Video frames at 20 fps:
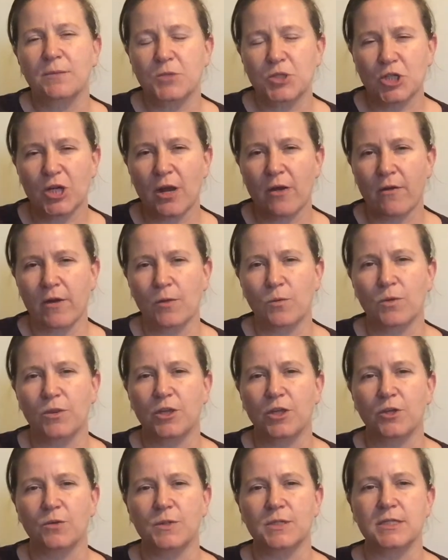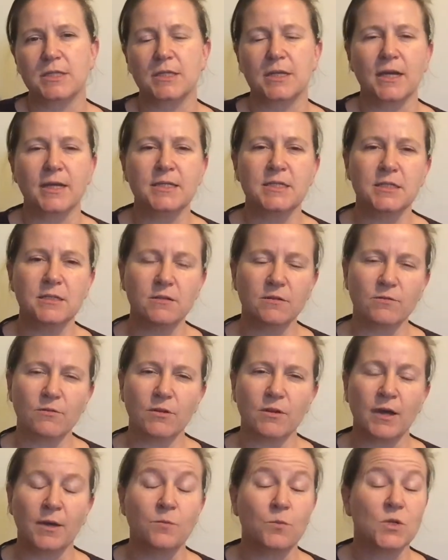I'm sharing with you is that I
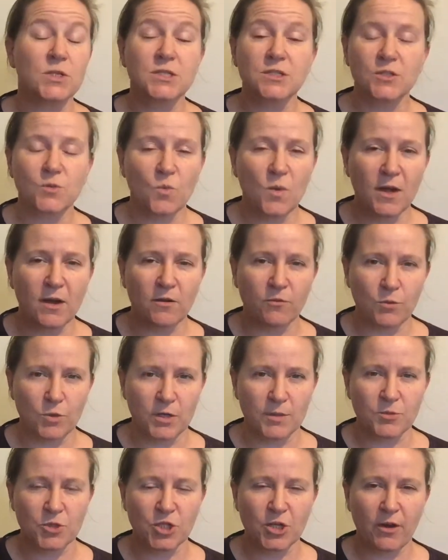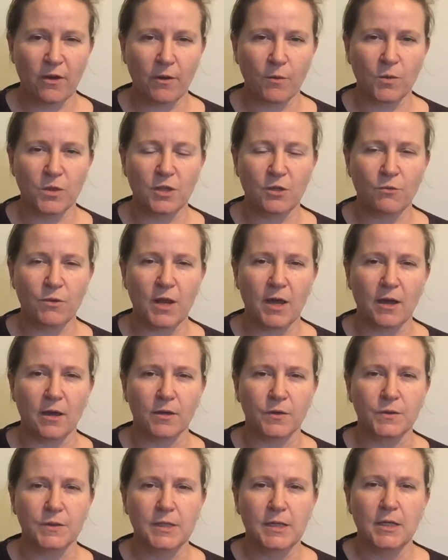wasn't aware of what I'm sharing with you
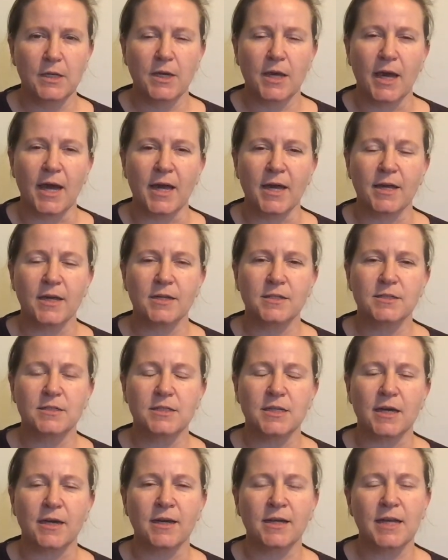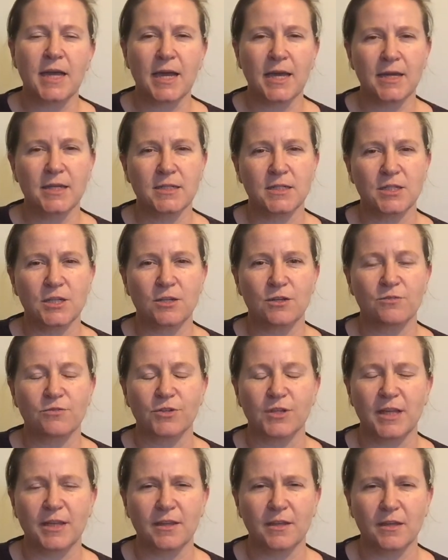now. And I'd handed over,
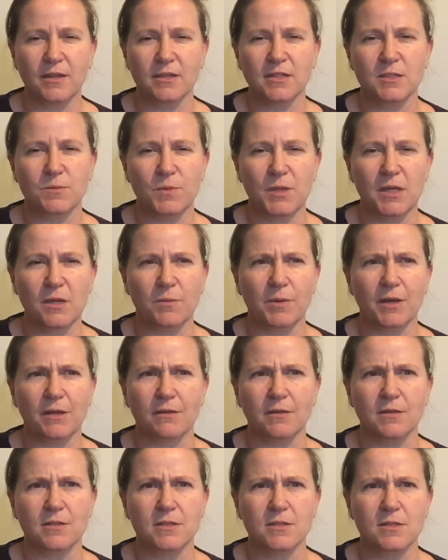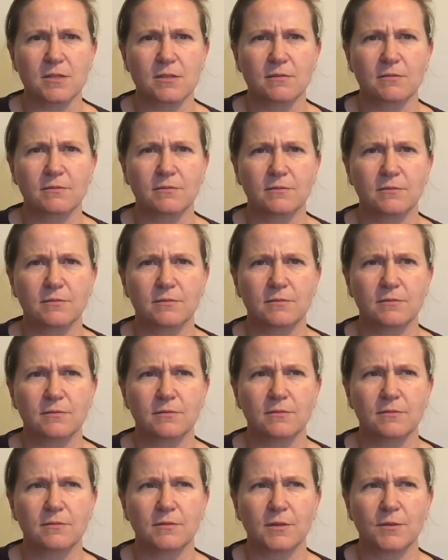and I think I speak about this,
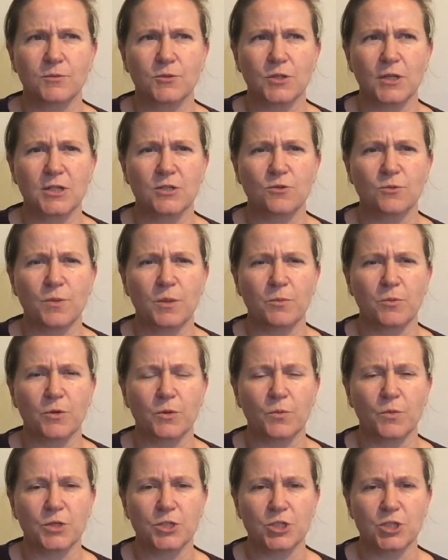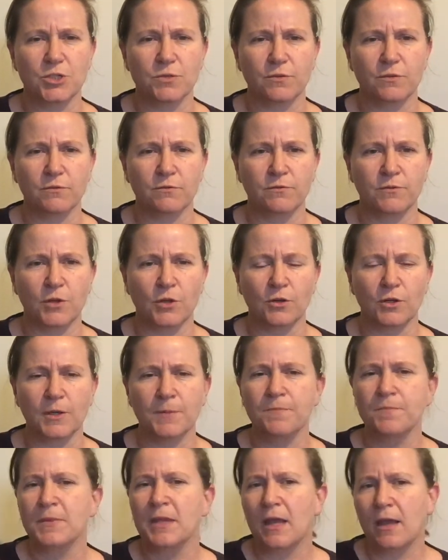trying to remember in which vlog
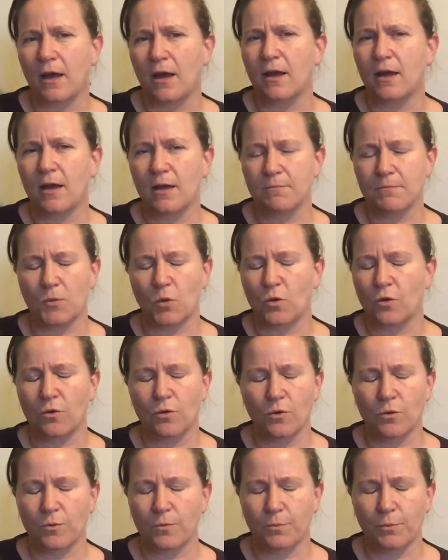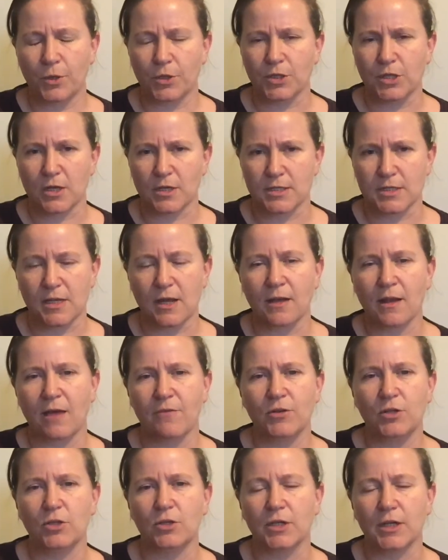or podcast. I'll
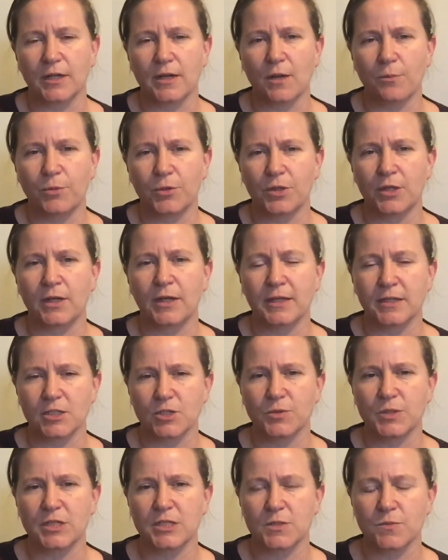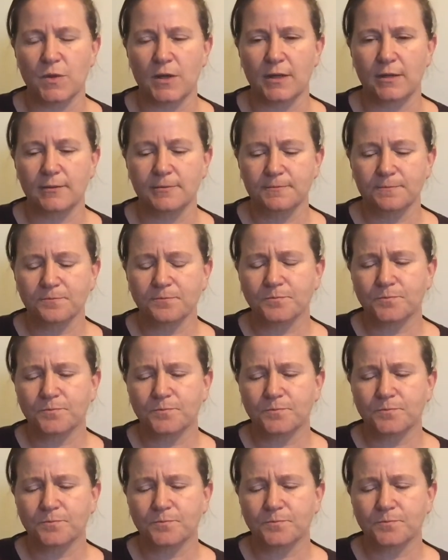have a look and I'll put the link to it as well,